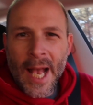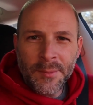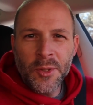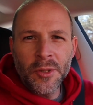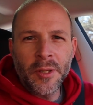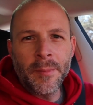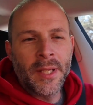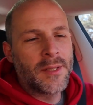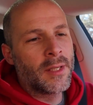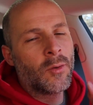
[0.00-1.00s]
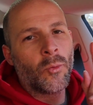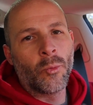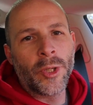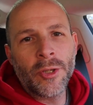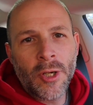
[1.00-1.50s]
absolutely amazing.
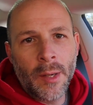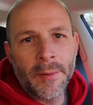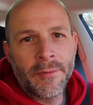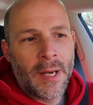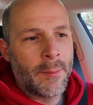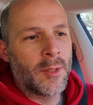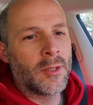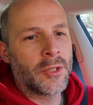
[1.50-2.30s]
Real carbon fiber.